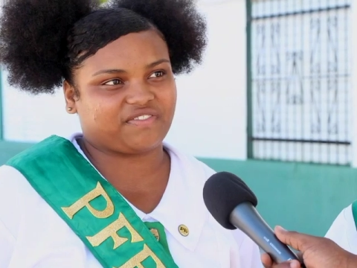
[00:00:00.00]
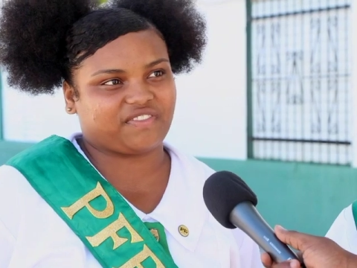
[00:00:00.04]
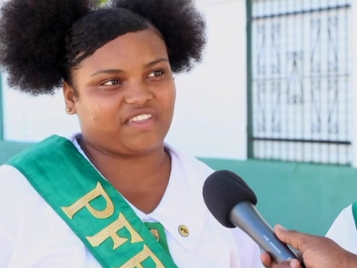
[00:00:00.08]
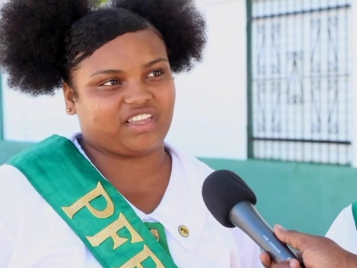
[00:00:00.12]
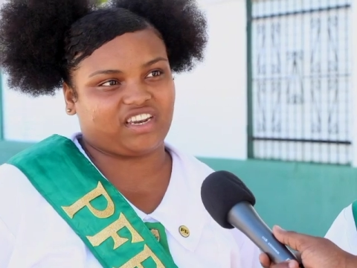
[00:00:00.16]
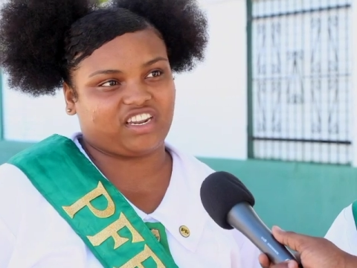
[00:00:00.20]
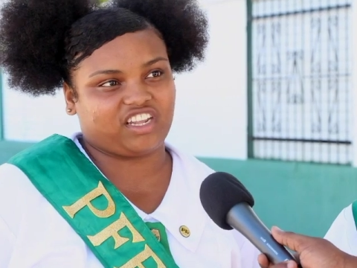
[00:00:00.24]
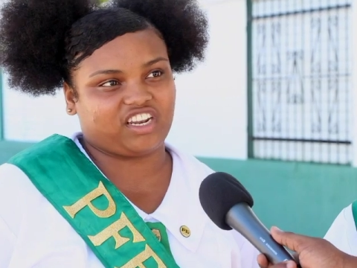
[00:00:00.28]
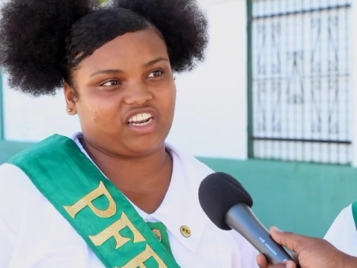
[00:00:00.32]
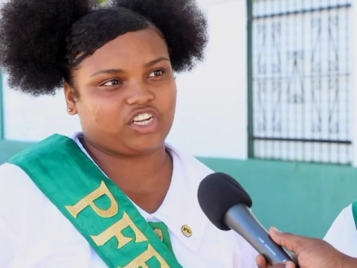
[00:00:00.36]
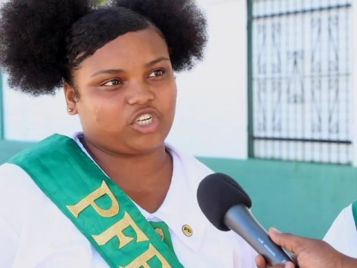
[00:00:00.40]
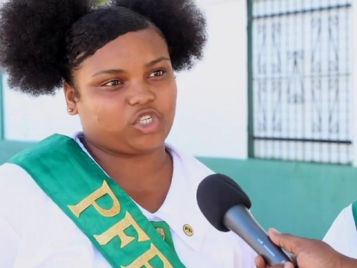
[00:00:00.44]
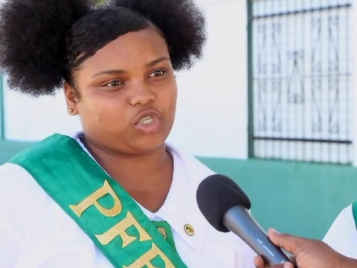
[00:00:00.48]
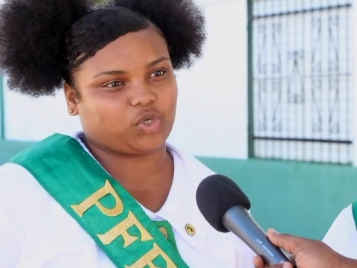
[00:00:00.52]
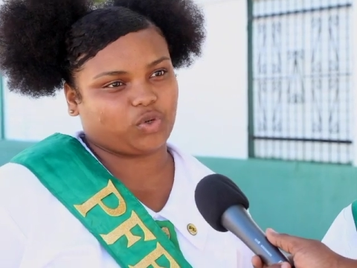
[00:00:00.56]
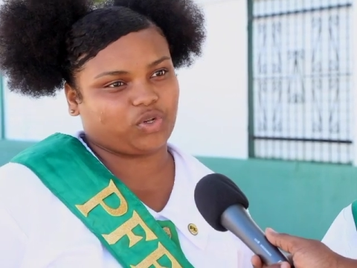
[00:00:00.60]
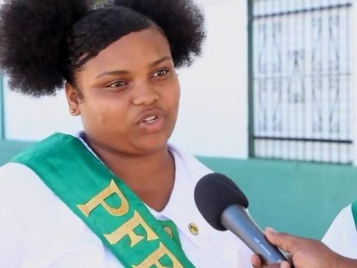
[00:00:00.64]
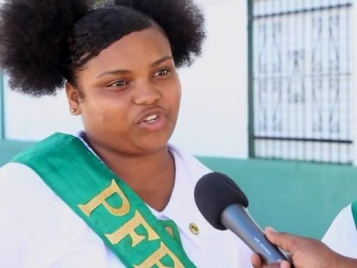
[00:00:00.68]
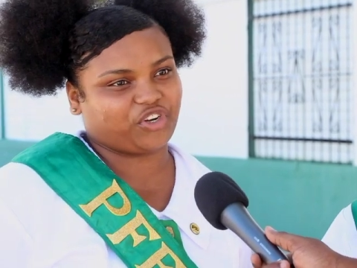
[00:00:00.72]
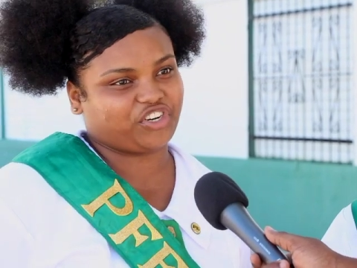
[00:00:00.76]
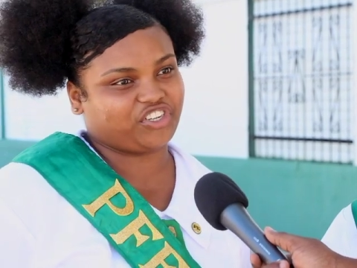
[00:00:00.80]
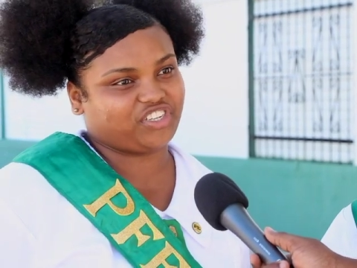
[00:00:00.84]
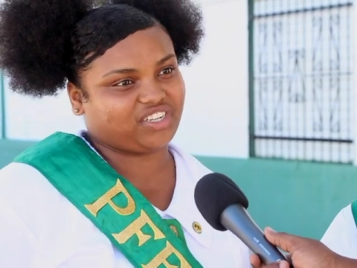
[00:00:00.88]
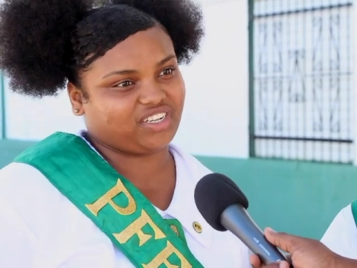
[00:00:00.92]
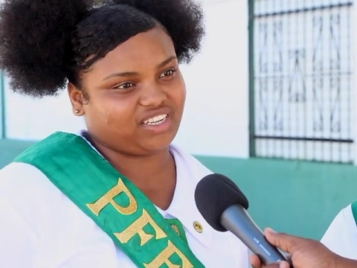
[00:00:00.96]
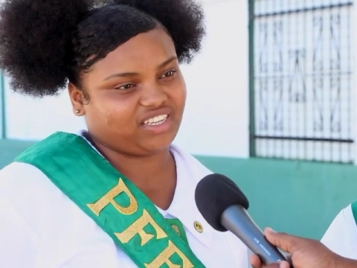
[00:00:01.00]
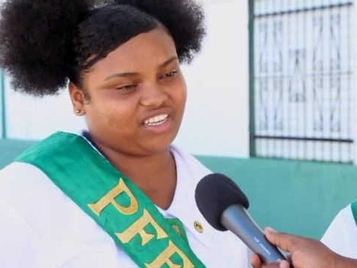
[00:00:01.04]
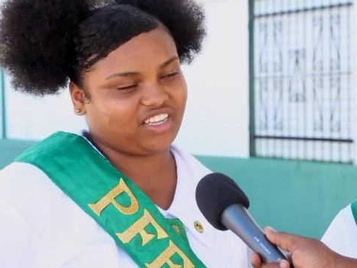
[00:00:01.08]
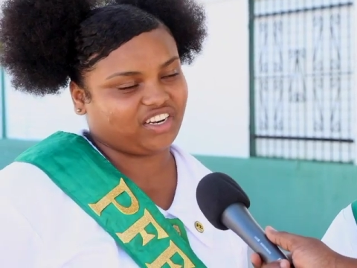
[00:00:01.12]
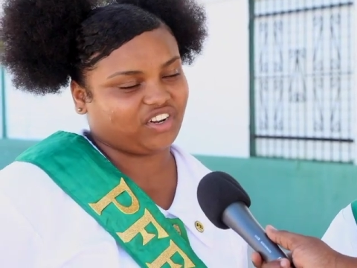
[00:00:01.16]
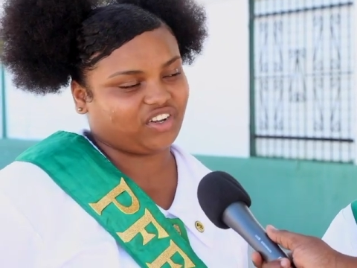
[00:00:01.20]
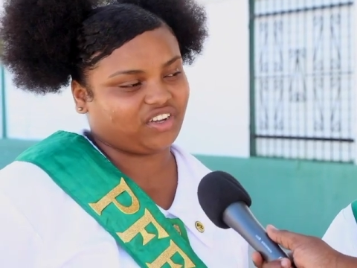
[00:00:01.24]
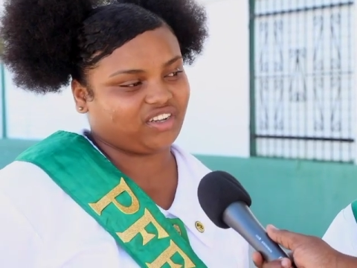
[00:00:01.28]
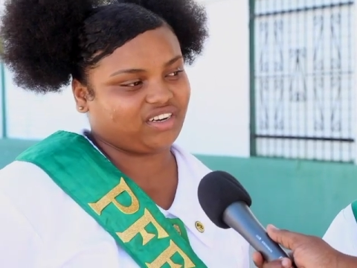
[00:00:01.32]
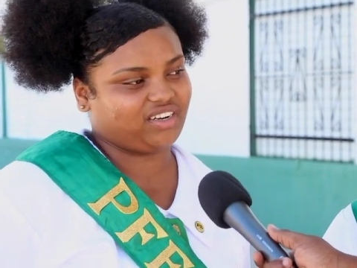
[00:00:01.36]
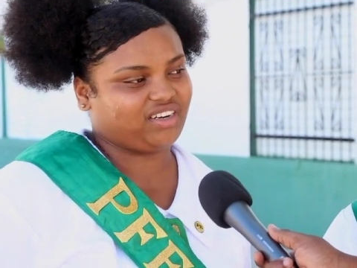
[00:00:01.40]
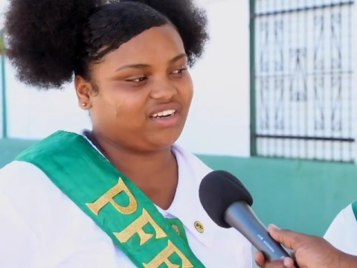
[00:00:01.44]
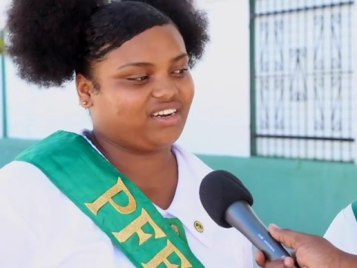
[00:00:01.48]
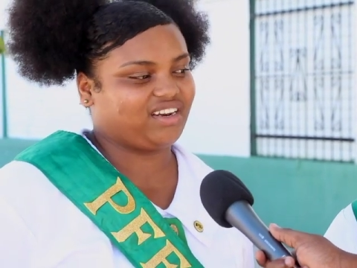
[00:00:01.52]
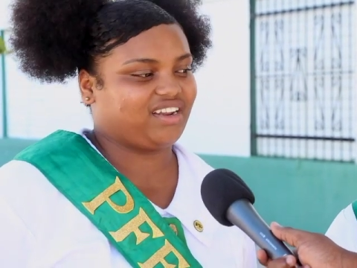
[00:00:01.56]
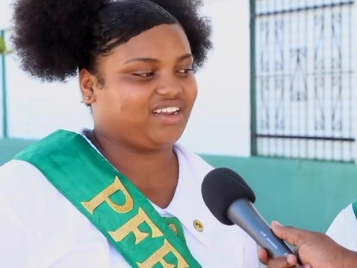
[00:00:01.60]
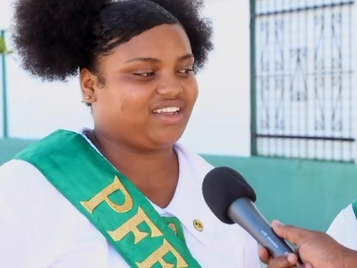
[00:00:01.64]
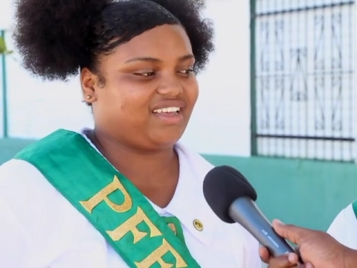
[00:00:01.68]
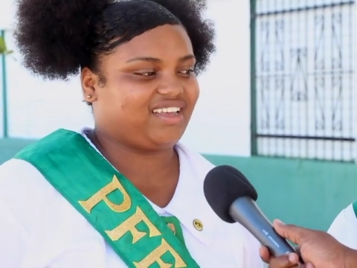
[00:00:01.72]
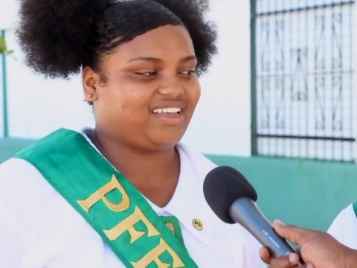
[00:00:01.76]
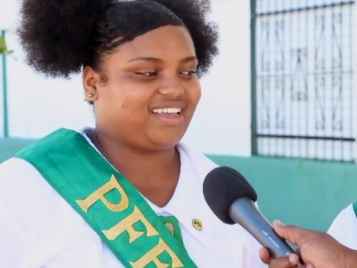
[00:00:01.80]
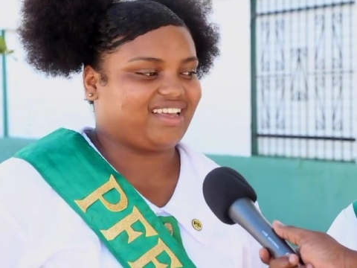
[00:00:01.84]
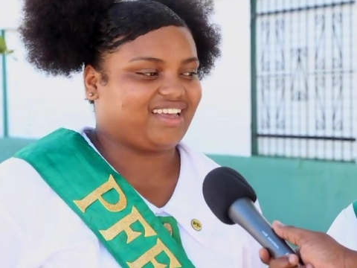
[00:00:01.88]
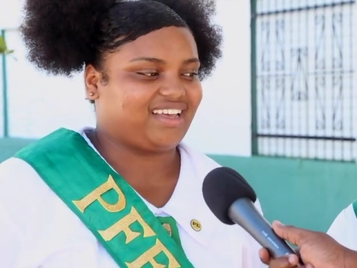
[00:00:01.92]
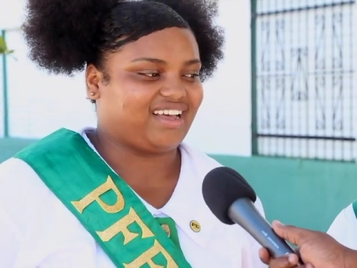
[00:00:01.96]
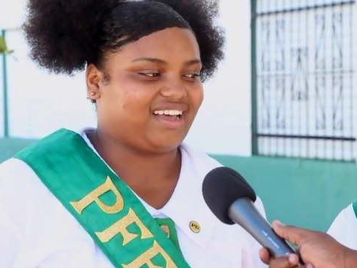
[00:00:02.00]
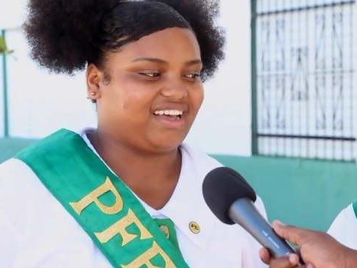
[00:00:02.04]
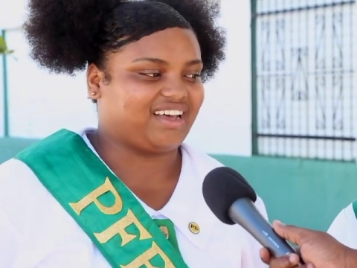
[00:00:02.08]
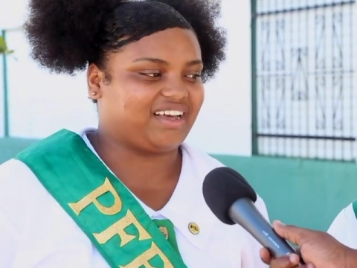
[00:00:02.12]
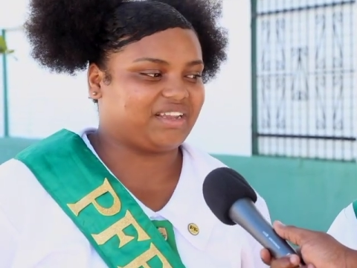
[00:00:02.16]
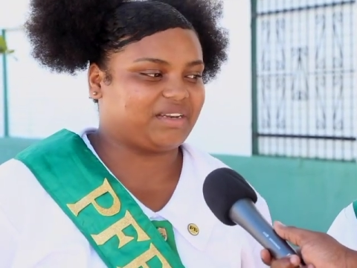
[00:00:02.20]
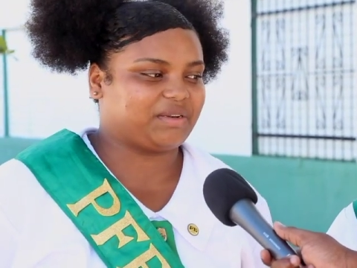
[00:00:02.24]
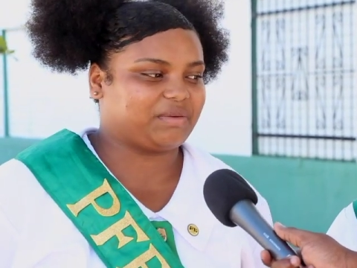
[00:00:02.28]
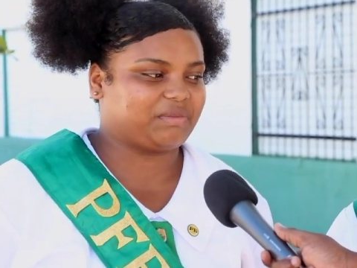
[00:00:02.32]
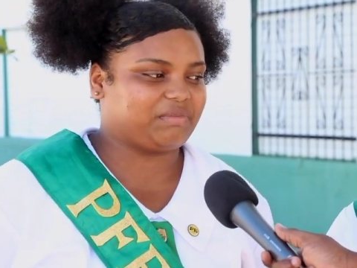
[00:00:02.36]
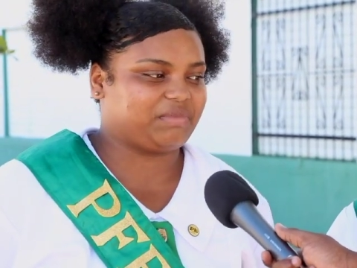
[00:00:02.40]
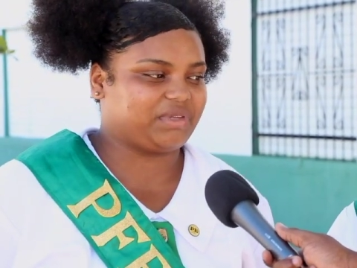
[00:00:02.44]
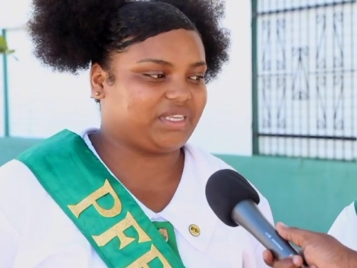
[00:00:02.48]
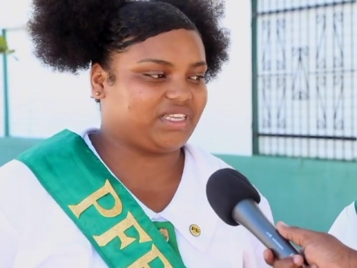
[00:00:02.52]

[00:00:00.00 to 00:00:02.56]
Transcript: if they need a shoulder to lean on, and